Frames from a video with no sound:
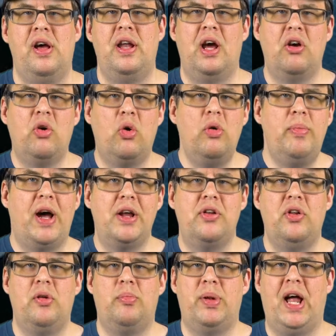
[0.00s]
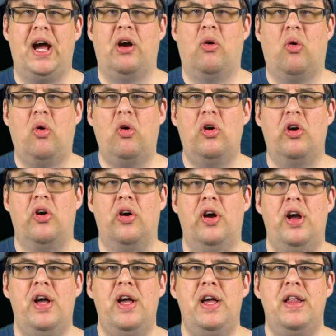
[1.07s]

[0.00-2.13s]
Now, going back to the Black Order,